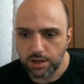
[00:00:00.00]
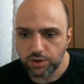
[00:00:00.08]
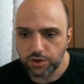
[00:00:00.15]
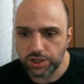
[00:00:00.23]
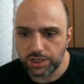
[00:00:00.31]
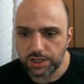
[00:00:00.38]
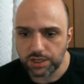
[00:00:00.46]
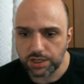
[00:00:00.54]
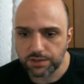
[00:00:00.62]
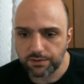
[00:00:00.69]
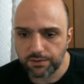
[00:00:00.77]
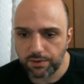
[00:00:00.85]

She deals